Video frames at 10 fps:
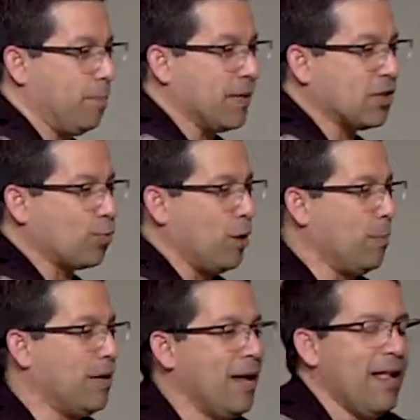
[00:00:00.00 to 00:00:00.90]
and
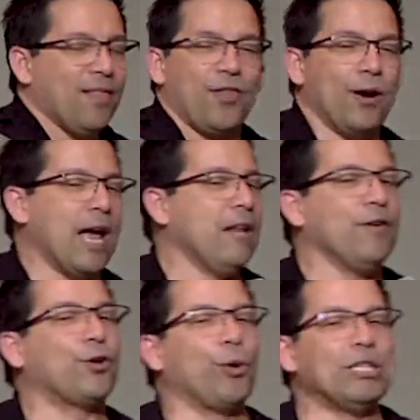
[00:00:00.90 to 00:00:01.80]
businesswomen, they're not
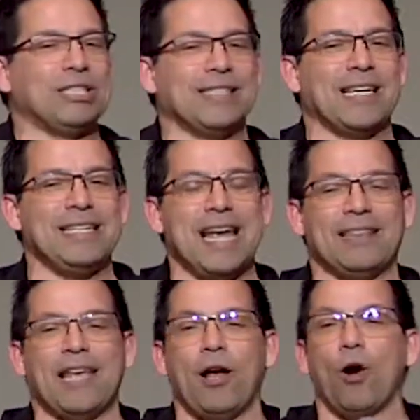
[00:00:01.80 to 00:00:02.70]
even Christians, and
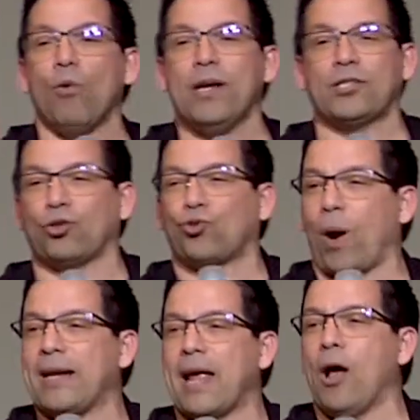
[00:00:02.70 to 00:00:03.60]
yet they always are
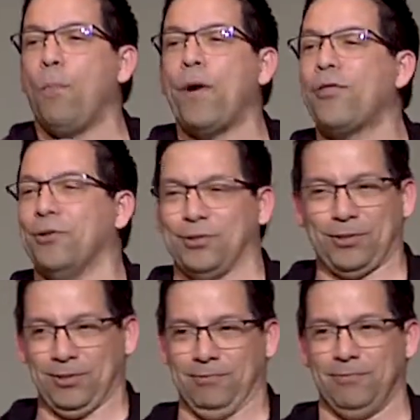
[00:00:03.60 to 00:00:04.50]
trying to help
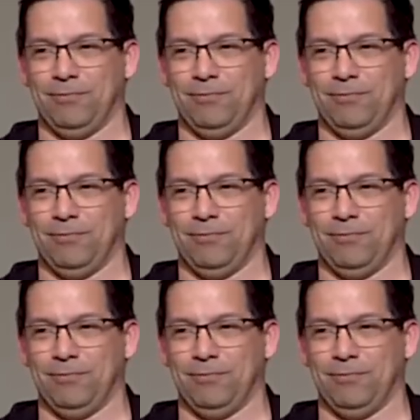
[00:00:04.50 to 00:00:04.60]
others.